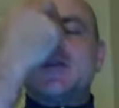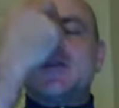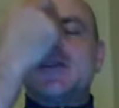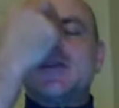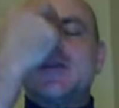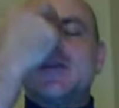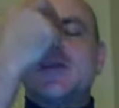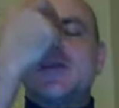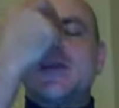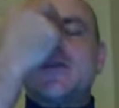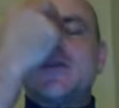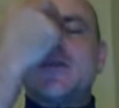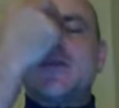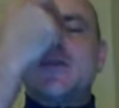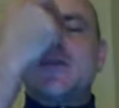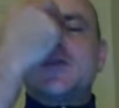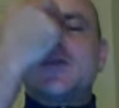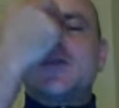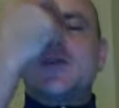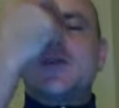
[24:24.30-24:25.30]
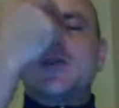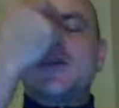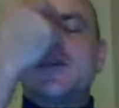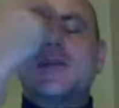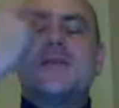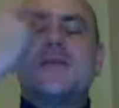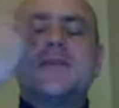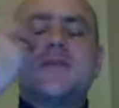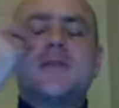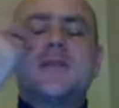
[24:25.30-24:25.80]
Whatever we're saying.
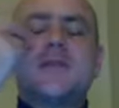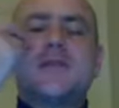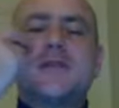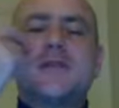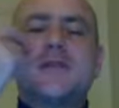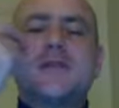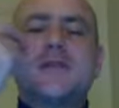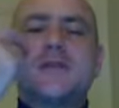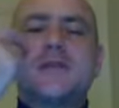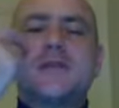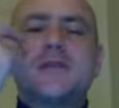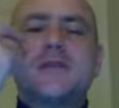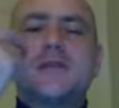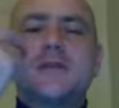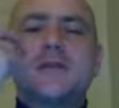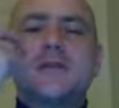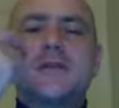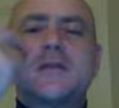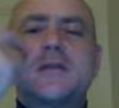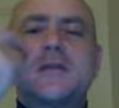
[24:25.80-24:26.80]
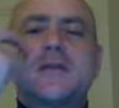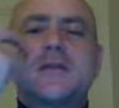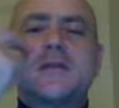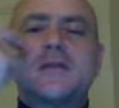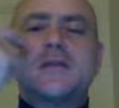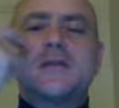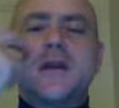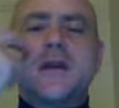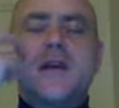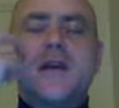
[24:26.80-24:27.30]

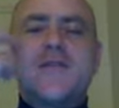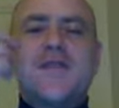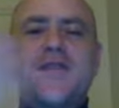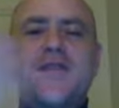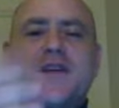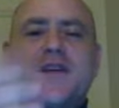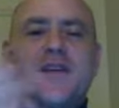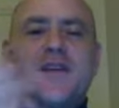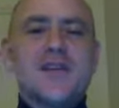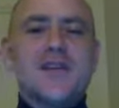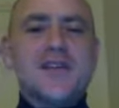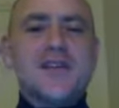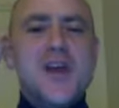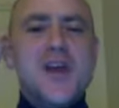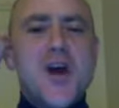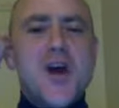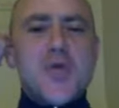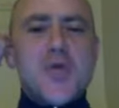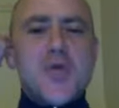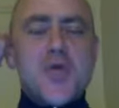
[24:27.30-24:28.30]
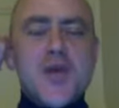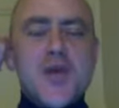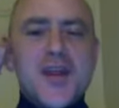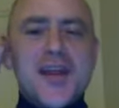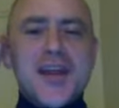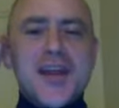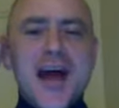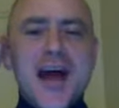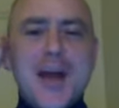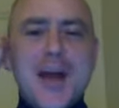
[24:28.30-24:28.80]
I feel there's
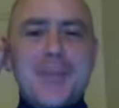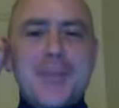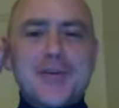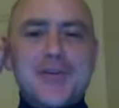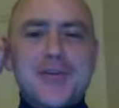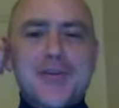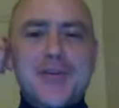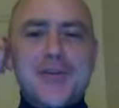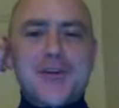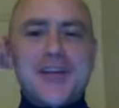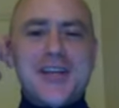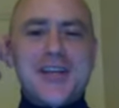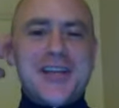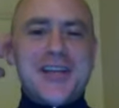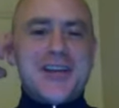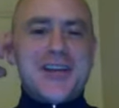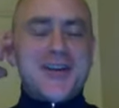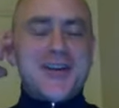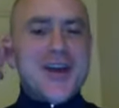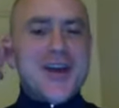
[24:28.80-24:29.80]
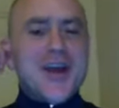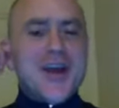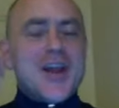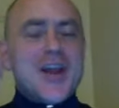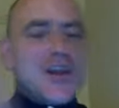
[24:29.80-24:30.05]
really an opportunity here,